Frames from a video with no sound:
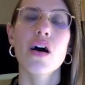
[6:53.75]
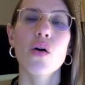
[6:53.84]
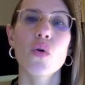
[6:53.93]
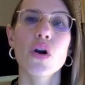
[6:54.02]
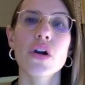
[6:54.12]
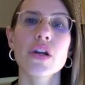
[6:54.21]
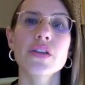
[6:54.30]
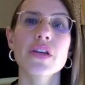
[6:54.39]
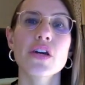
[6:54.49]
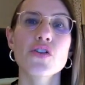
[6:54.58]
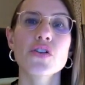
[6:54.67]
were
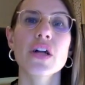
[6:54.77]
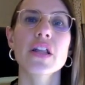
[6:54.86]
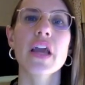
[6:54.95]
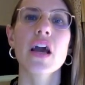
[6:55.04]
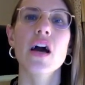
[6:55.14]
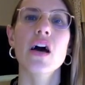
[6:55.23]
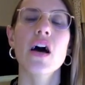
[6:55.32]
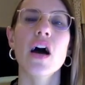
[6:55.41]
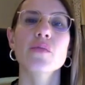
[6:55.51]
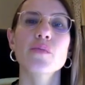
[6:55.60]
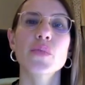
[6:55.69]
intentionally
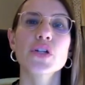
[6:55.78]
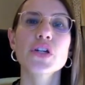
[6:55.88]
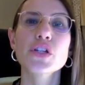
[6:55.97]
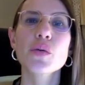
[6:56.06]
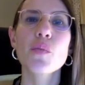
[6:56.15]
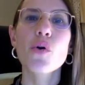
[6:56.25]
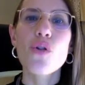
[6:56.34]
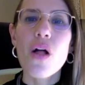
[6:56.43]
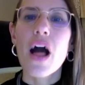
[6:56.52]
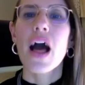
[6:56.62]
unpredictable,